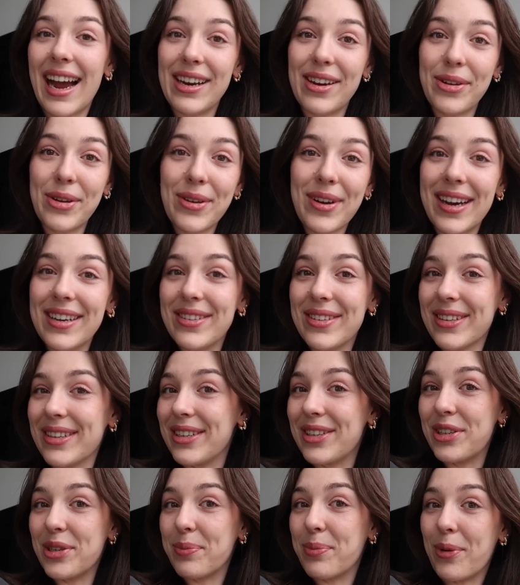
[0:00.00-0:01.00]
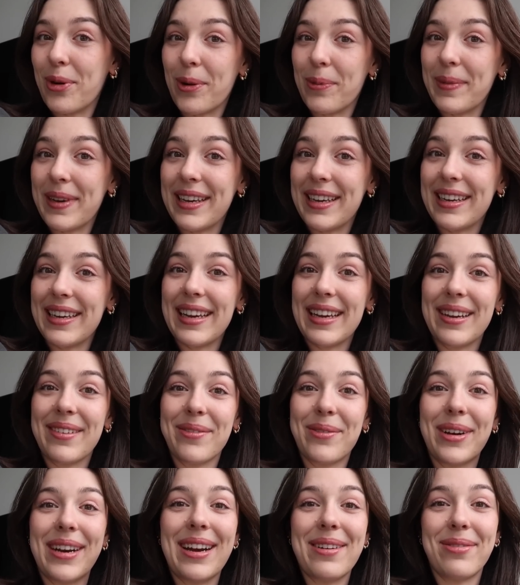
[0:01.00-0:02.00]
I know you guys are gonna support me
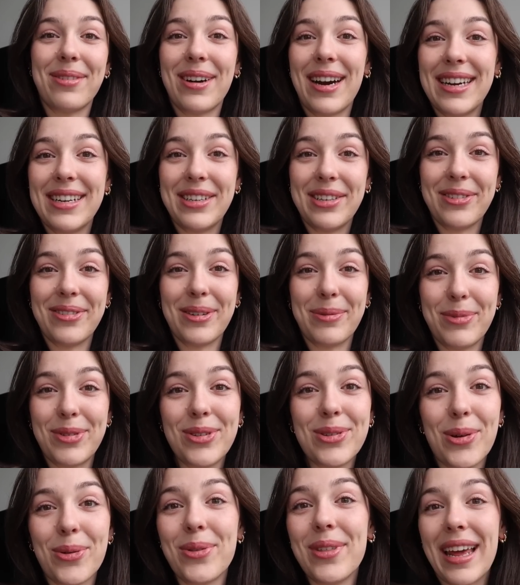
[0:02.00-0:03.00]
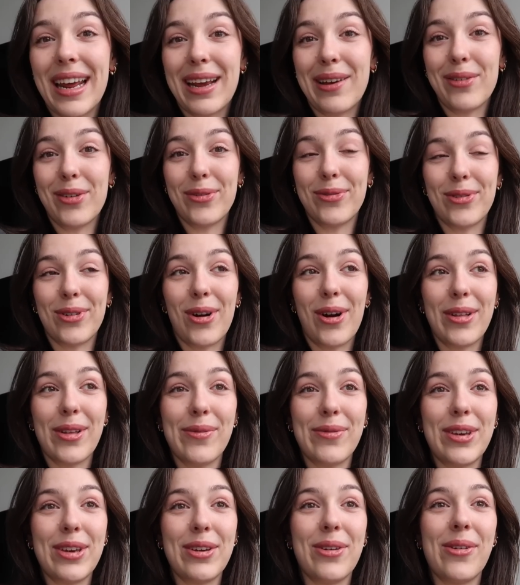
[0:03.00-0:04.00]
in whatever I do, and I'm so thankful for all
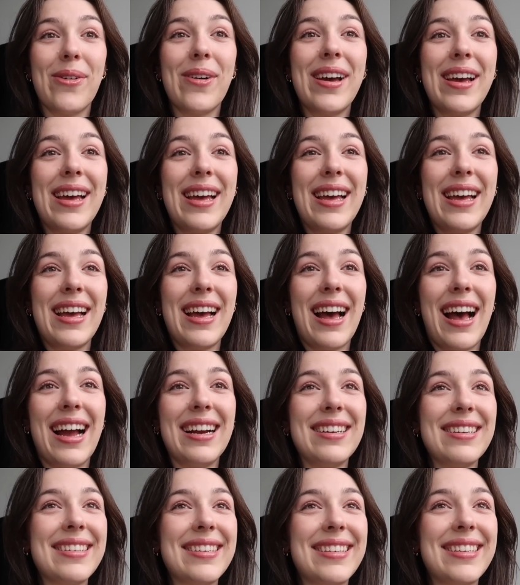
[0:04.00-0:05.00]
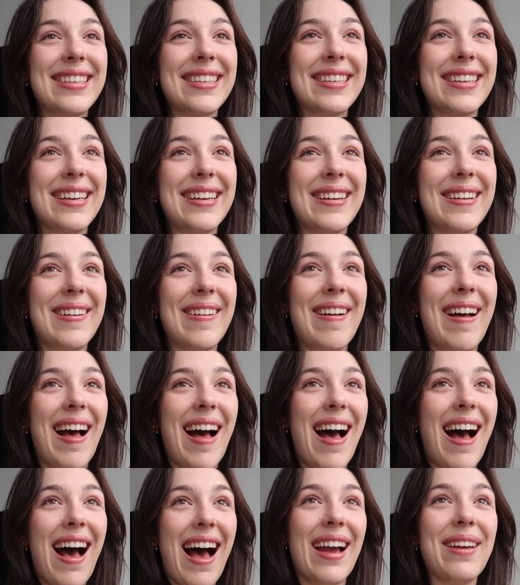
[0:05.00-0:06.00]
of you. I
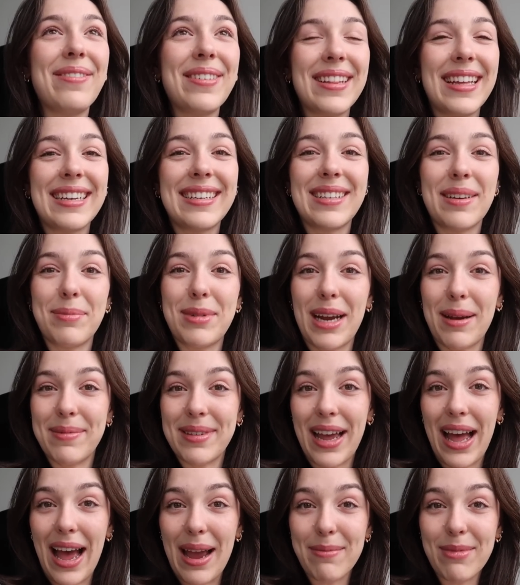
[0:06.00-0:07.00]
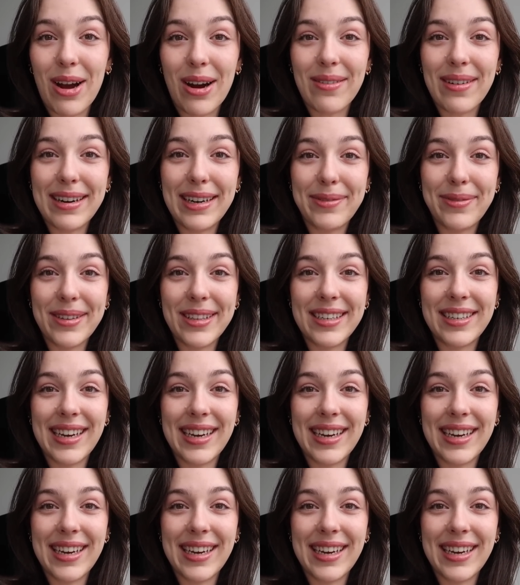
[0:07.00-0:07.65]
feel like sometimes I'm not ready for the